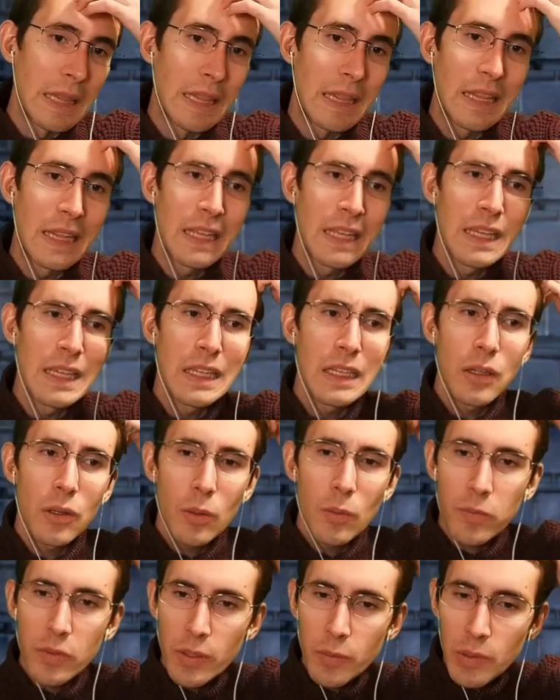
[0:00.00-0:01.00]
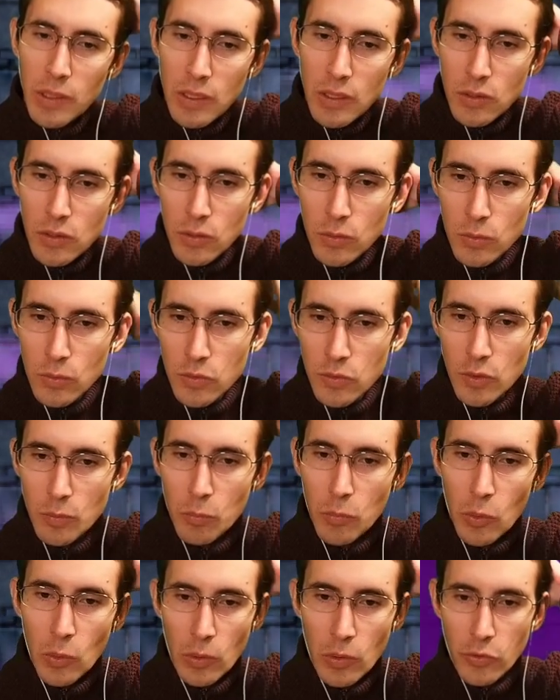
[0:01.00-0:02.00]
And then hopefully we can do
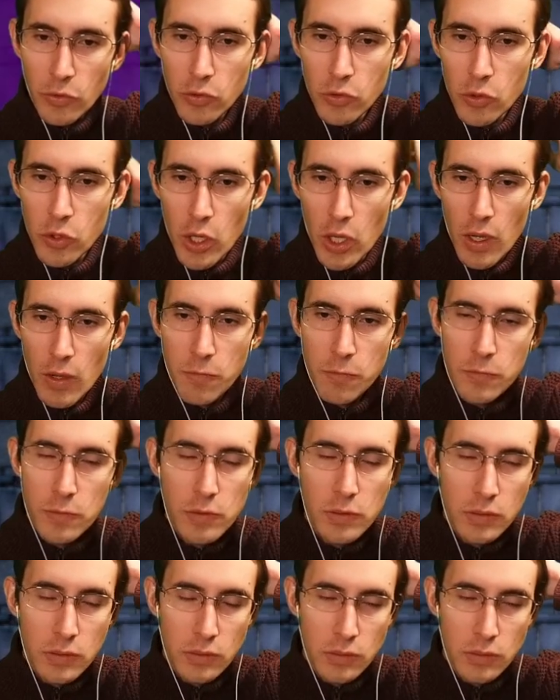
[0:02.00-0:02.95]
some more stuff.